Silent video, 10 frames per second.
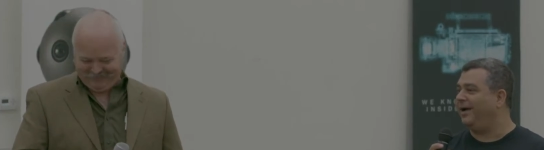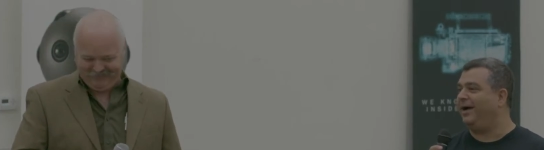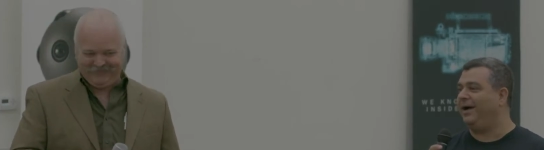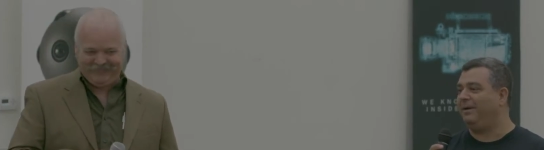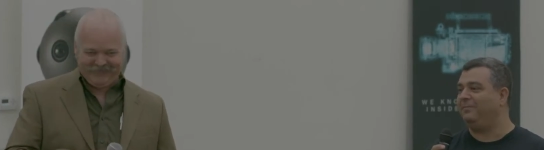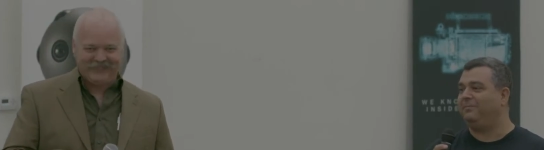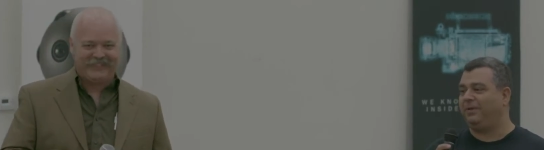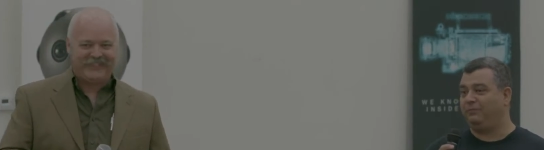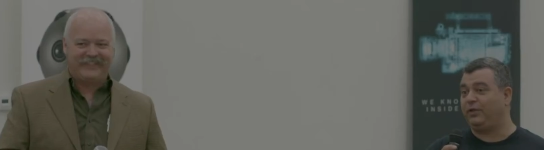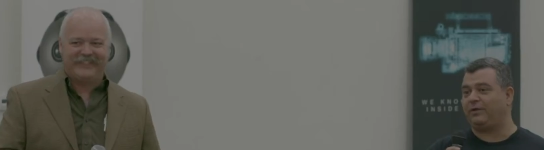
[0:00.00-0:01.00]
Speaker 1: Um,
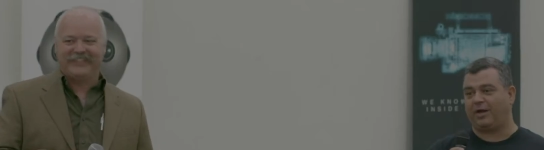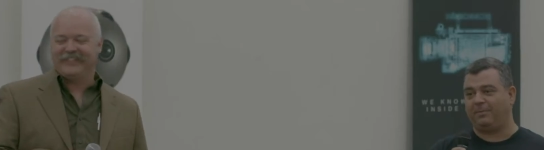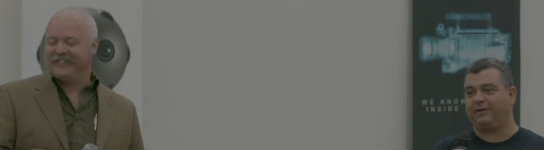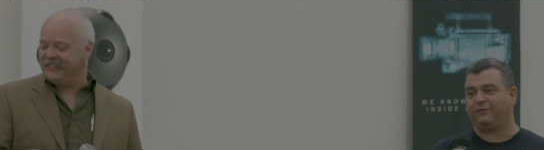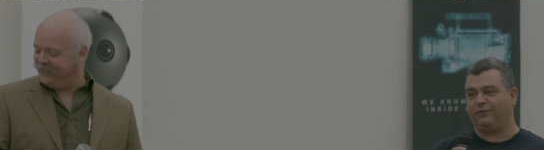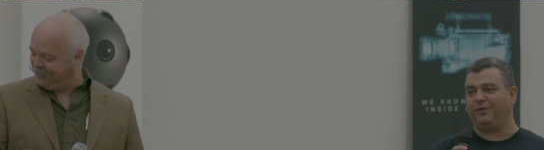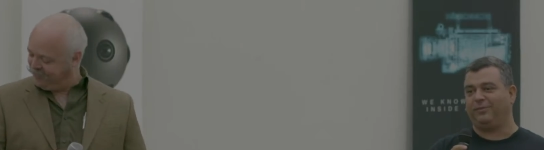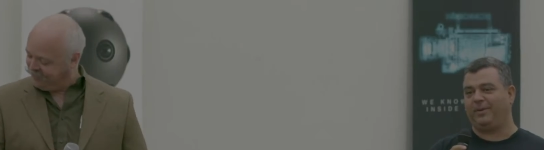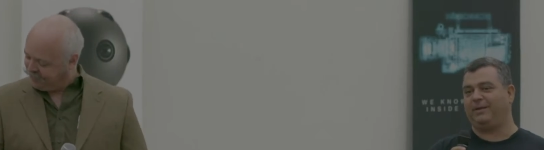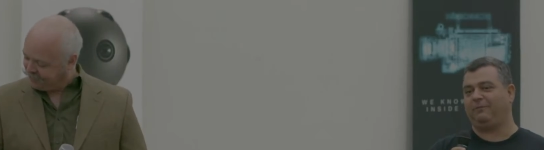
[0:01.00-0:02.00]
but we thought about it for a little
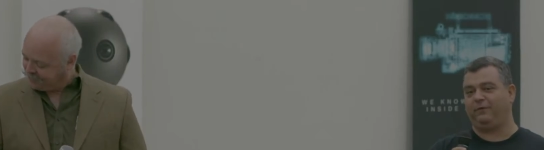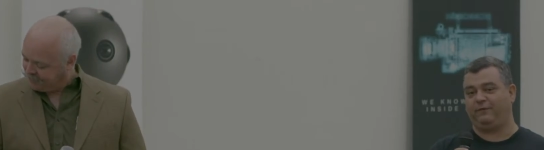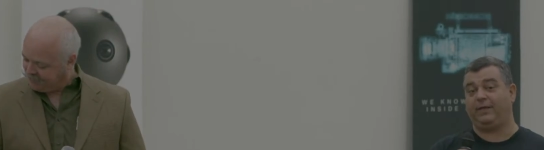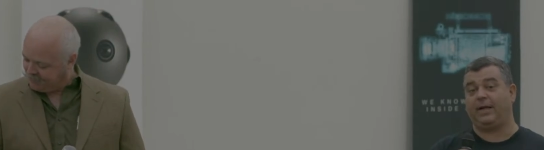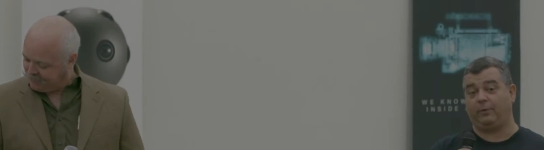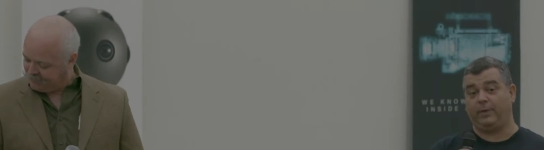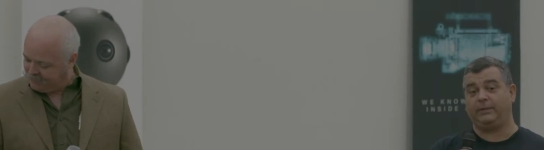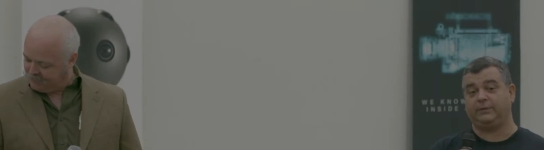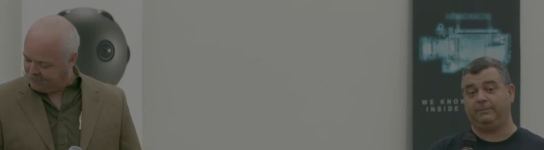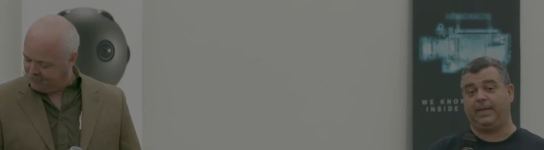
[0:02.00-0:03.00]
bit and we figured out a way
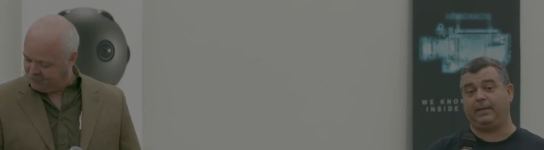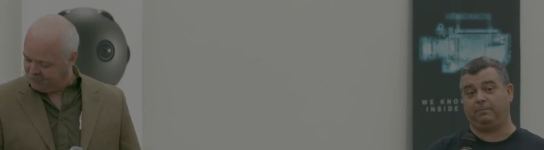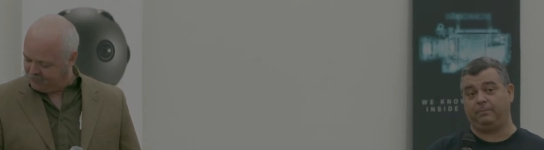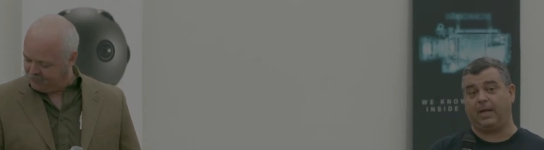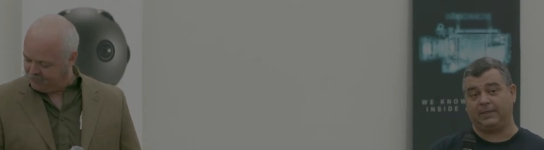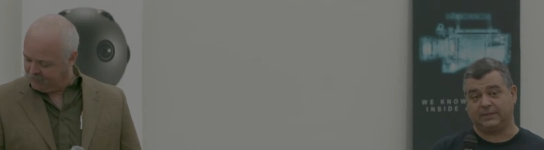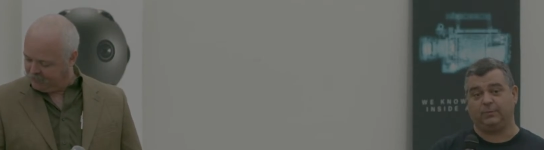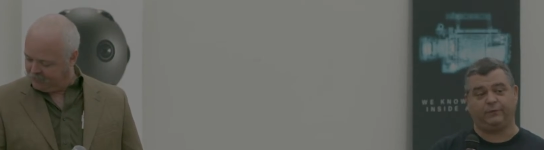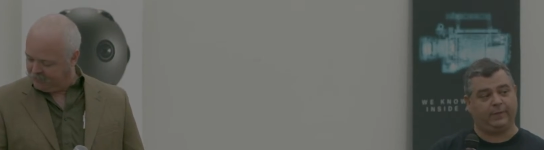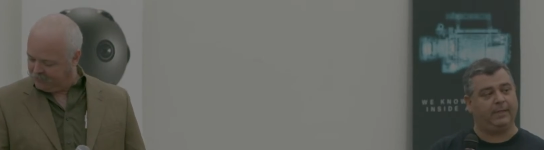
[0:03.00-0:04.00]
to make it
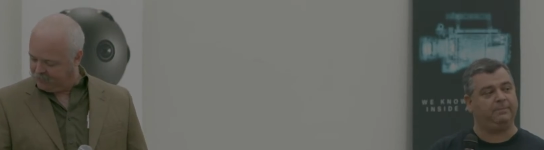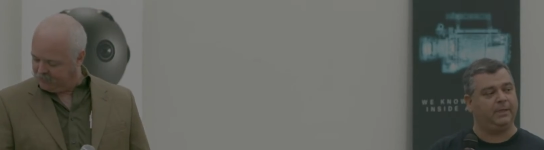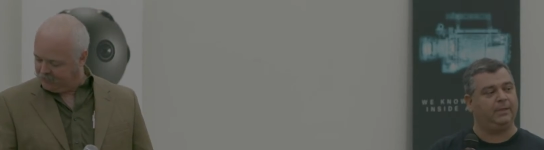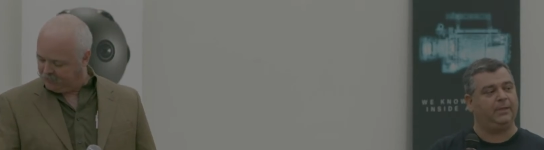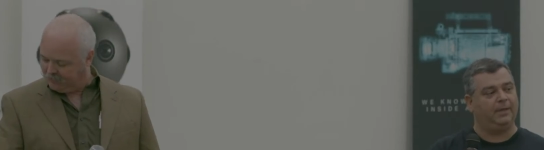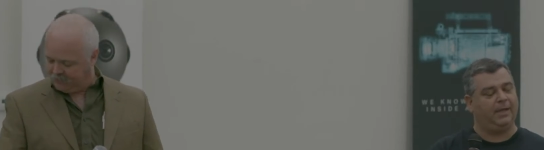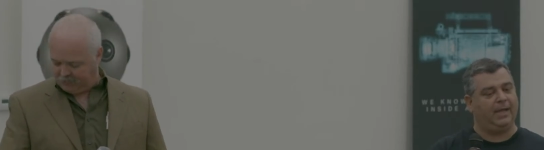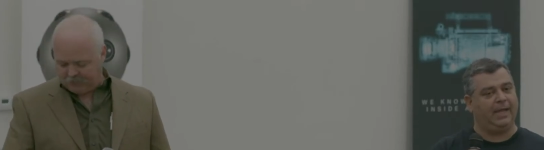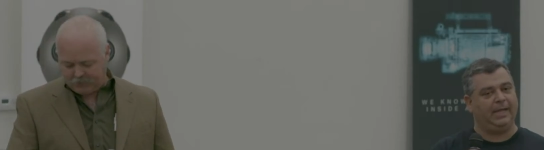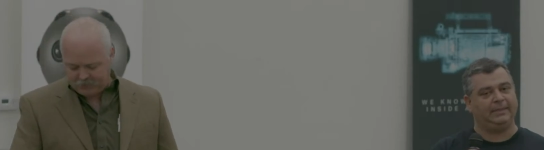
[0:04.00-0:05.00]
possible for them.
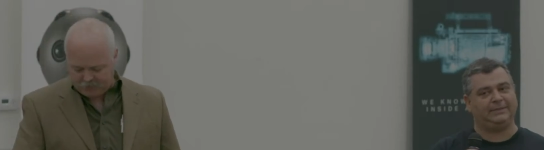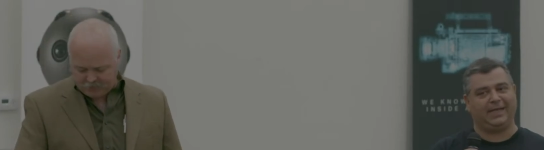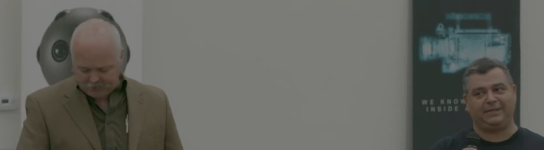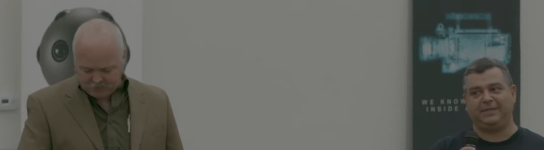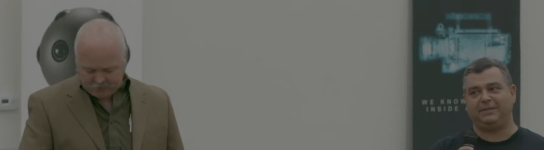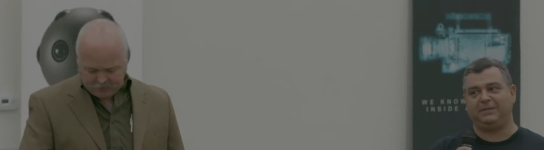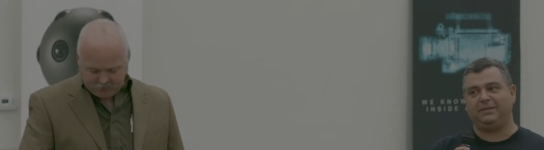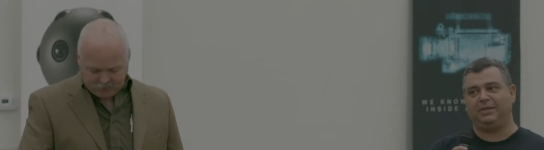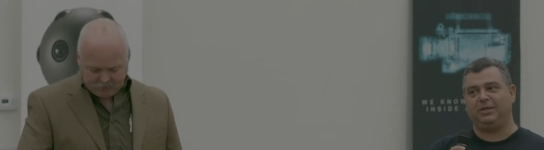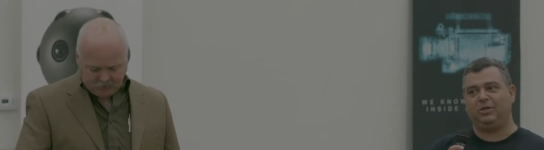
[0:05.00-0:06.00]
And I think
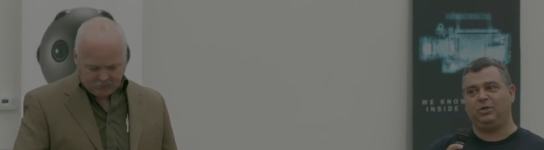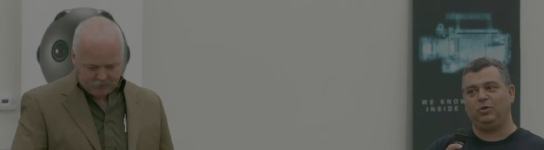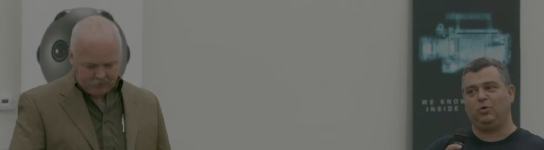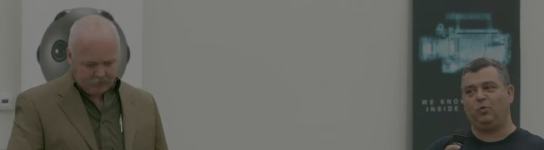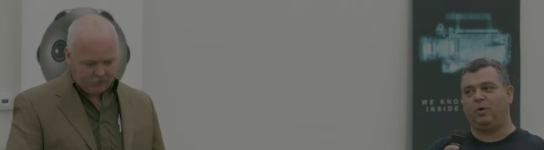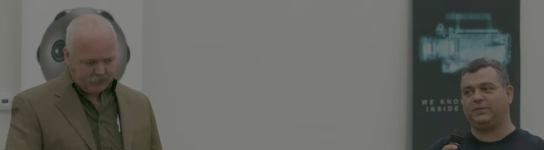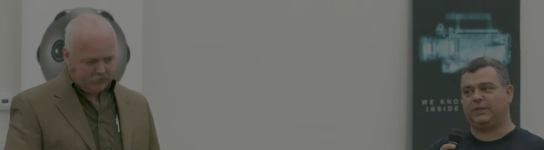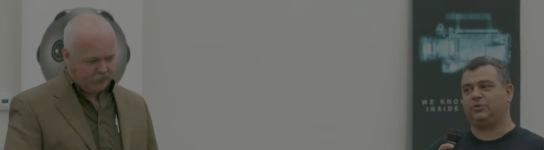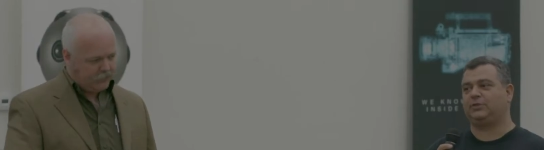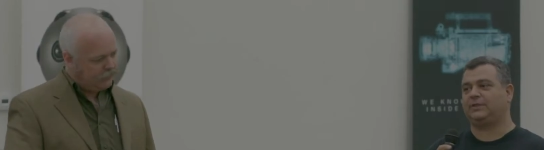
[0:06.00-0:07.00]
what was
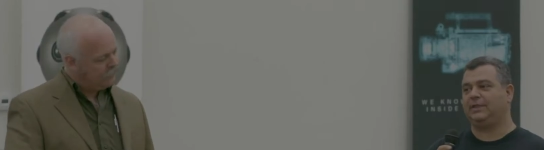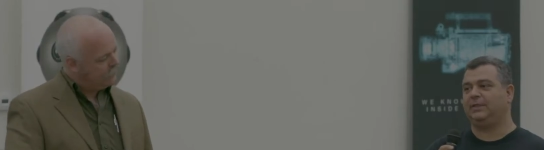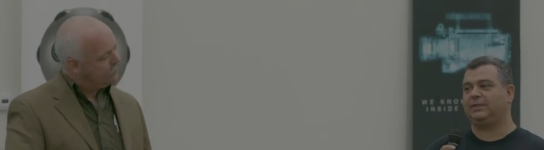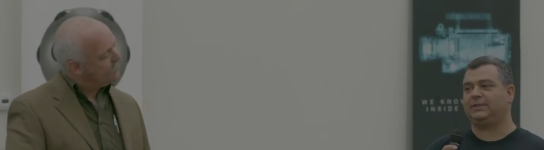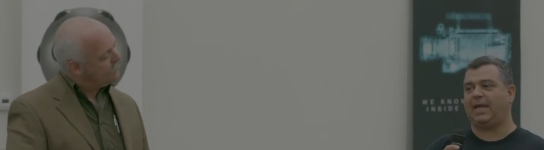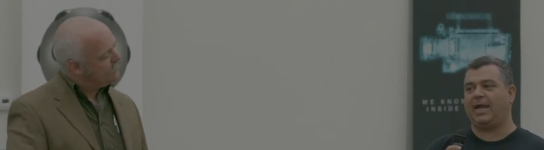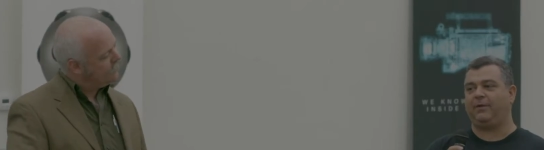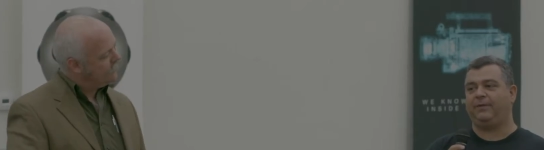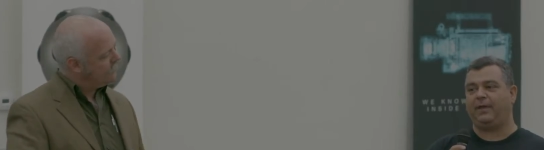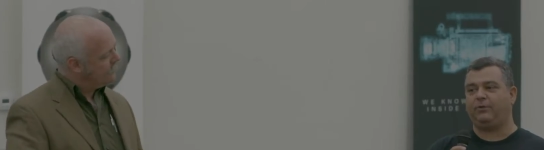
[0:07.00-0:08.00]
interesting is how
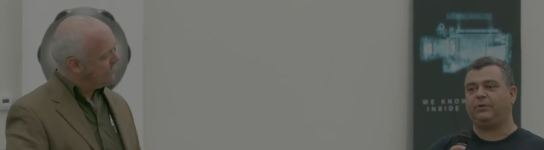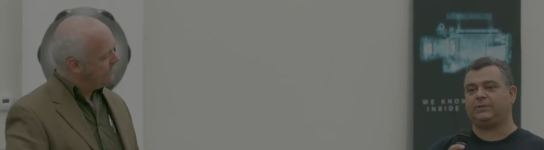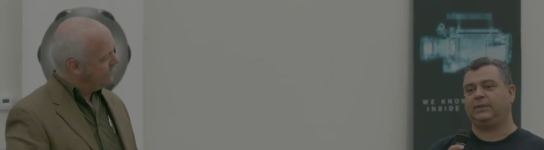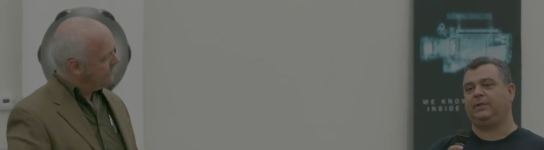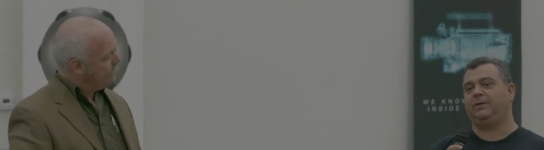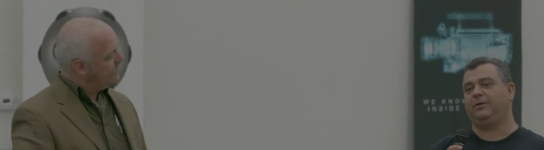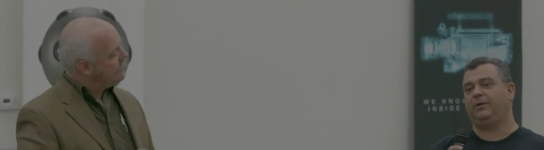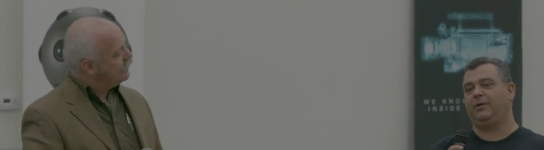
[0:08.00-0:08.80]
they're using